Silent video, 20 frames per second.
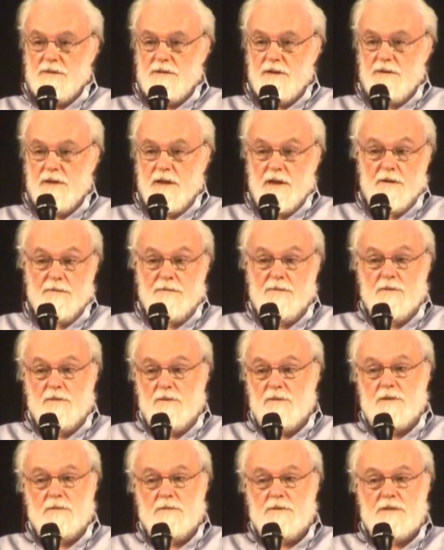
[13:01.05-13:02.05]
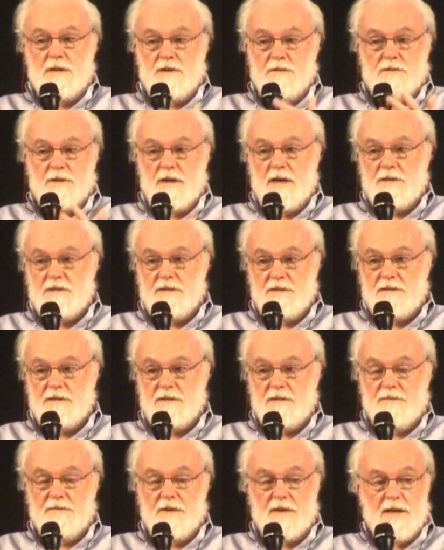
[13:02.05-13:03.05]
So therefore, there was no
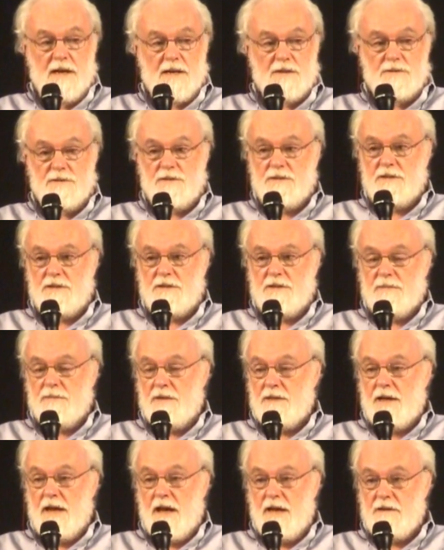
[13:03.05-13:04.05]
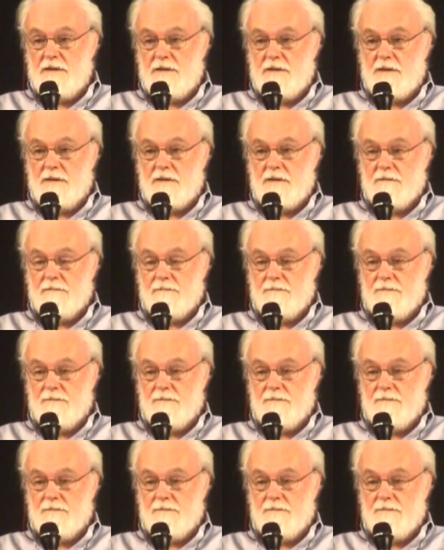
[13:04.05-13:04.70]
crisis in the financial system in Canada.